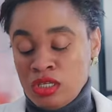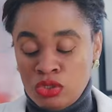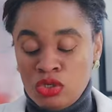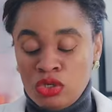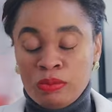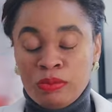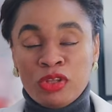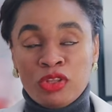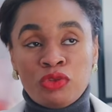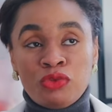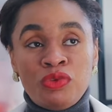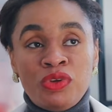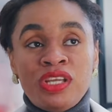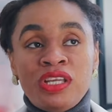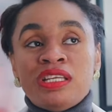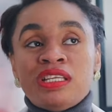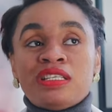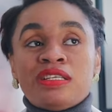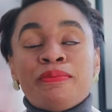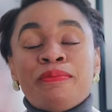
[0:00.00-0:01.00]
So number three
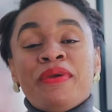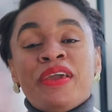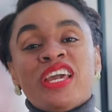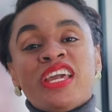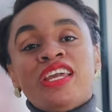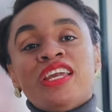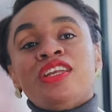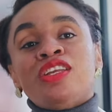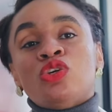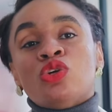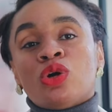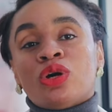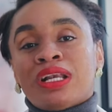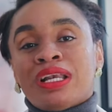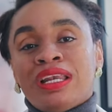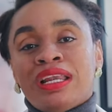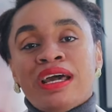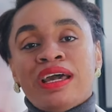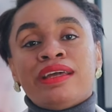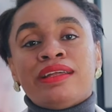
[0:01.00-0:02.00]
is making your
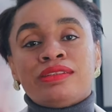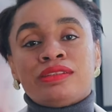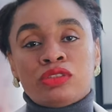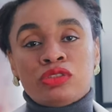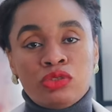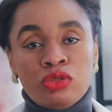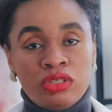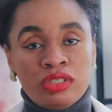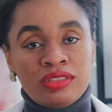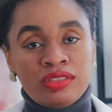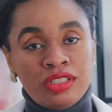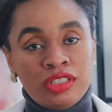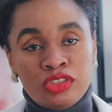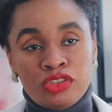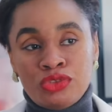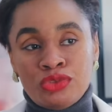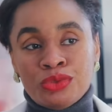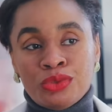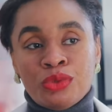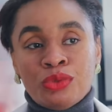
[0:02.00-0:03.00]
client's
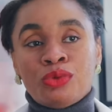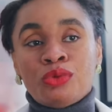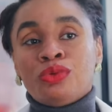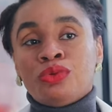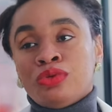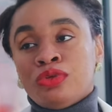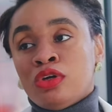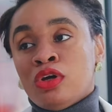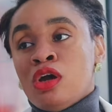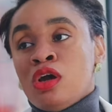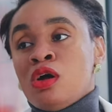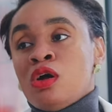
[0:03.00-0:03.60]
success your own.